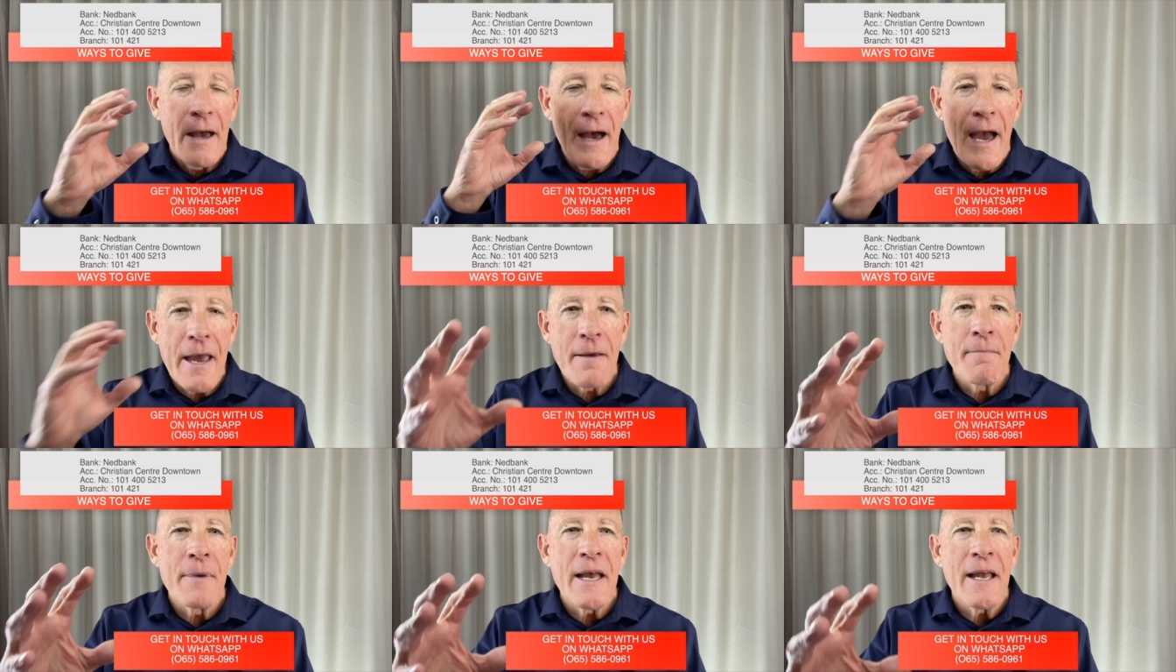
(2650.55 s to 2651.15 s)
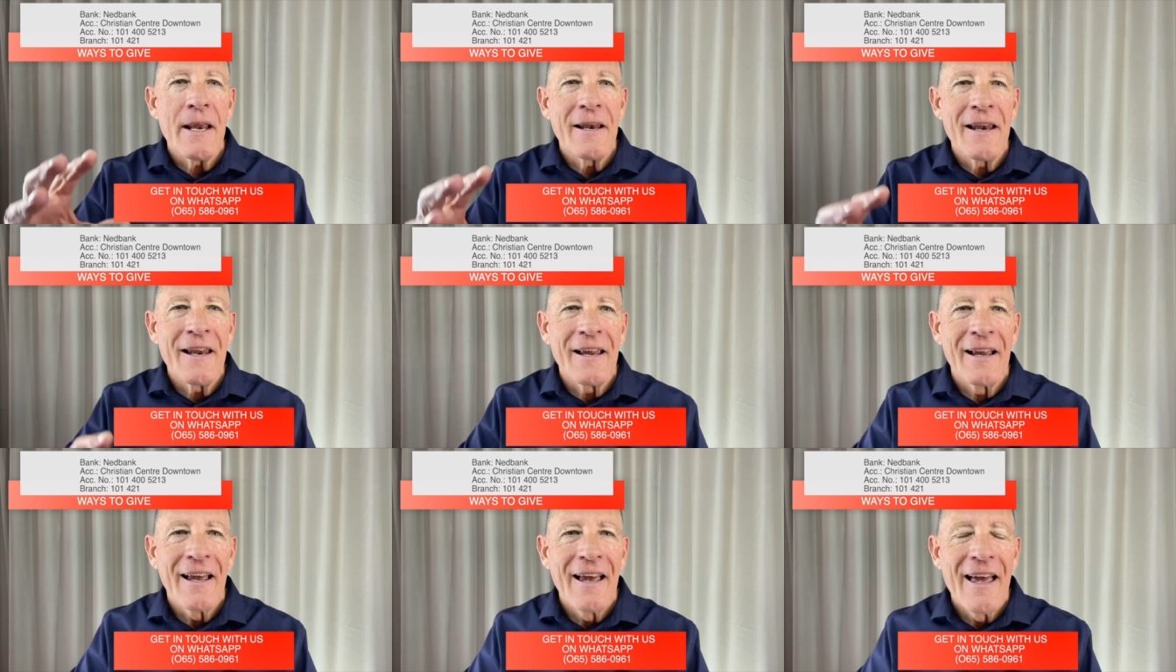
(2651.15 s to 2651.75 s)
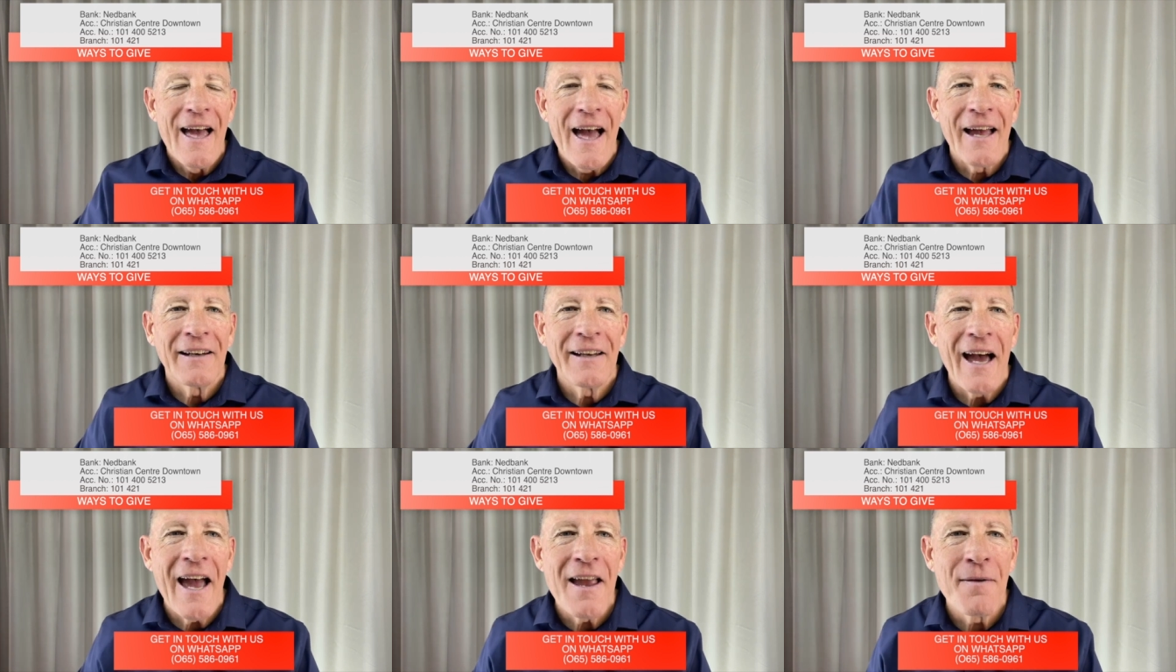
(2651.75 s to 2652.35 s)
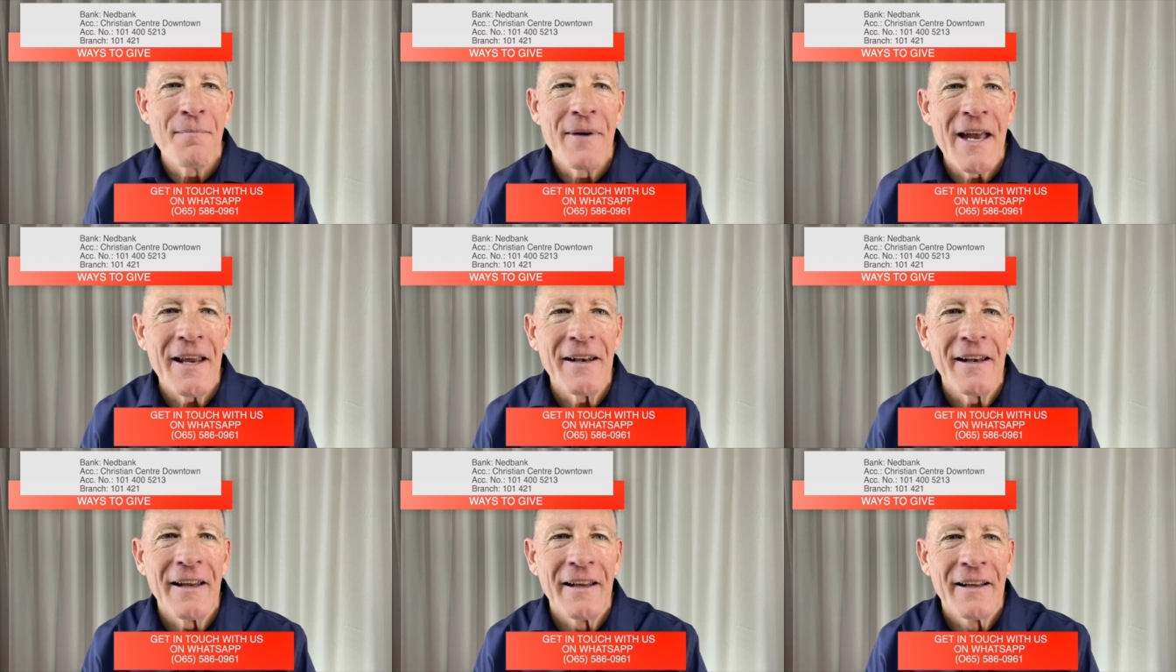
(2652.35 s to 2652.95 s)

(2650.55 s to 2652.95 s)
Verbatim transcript: Amen and amen.